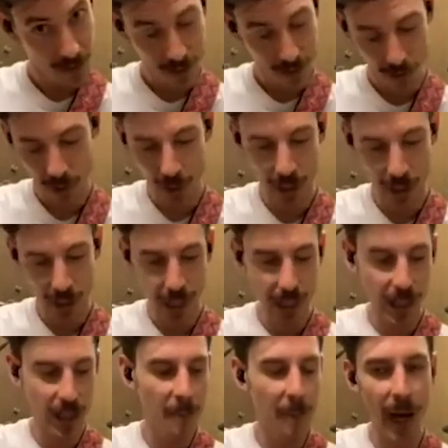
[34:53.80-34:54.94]
You can kind of
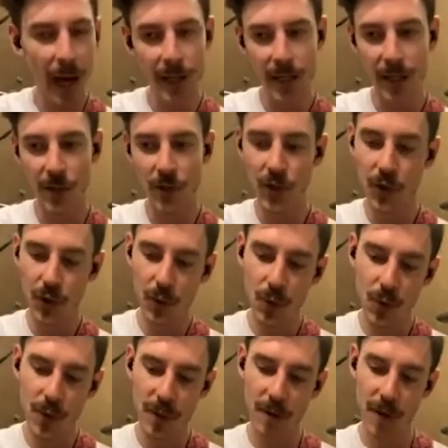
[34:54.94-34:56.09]
combine and
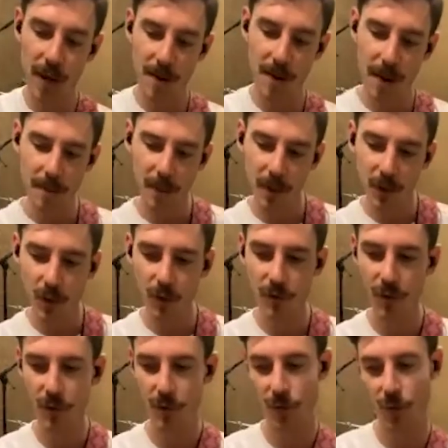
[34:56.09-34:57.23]
choose and
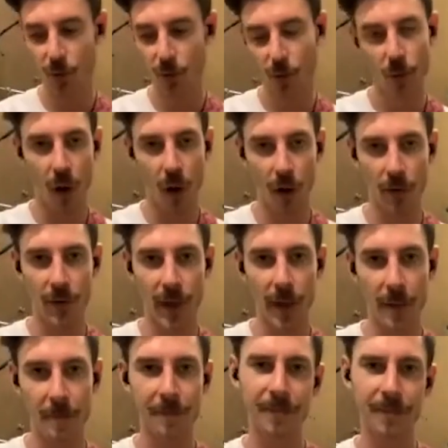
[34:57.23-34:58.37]
maneuver through all of
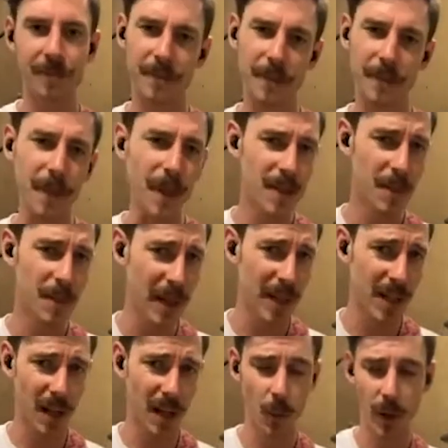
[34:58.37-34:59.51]
them,
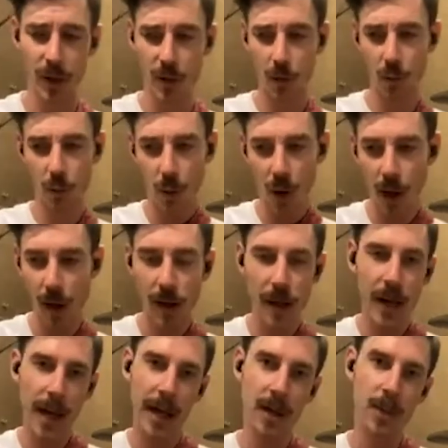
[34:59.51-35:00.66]
depending on what you want.
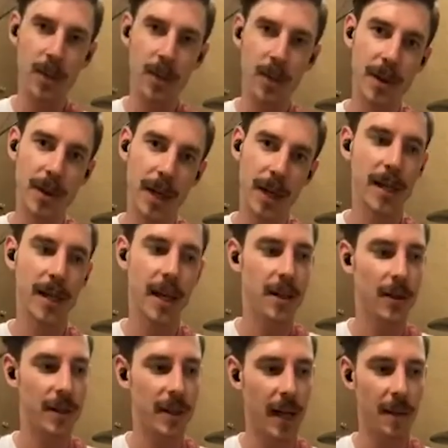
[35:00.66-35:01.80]
And it would kind of take your
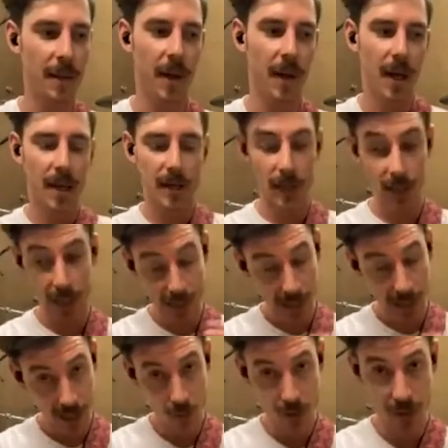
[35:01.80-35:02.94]
time to like
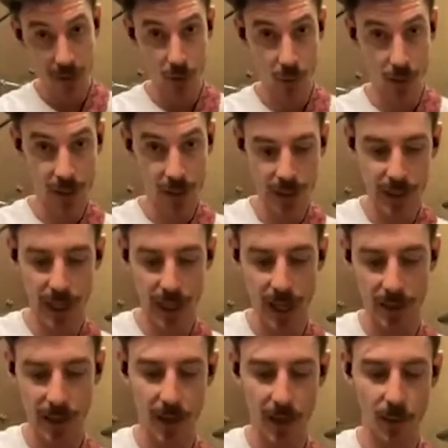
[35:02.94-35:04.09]
sit with each one of these
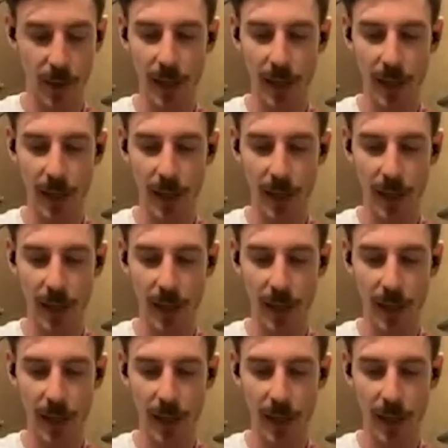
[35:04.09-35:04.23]
scales. And I really